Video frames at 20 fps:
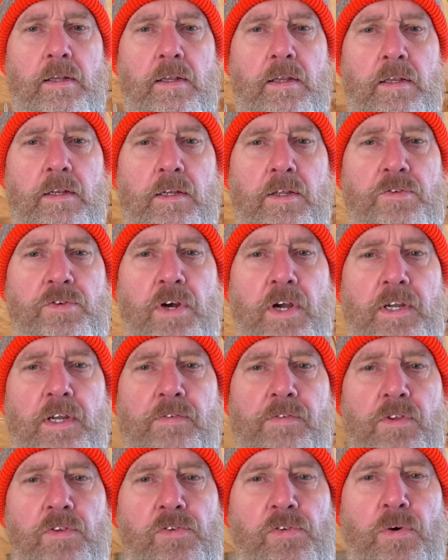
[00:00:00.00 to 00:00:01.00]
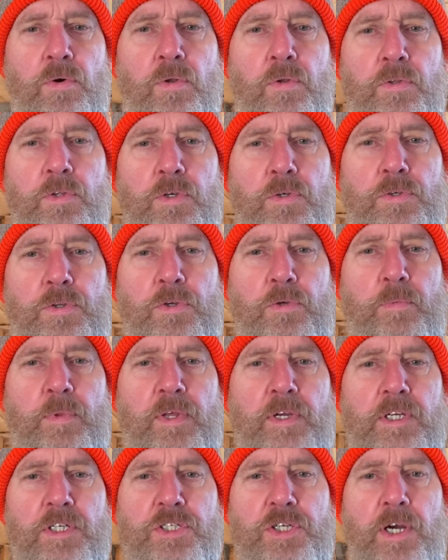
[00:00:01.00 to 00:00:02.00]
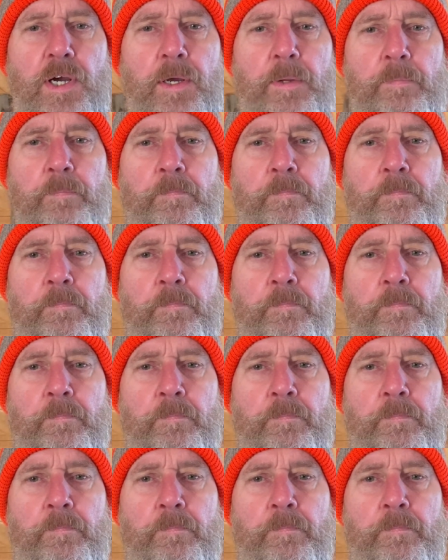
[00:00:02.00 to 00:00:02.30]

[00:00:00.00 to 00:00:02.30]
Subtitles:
Let's try and give this whole YouTube thing a shot.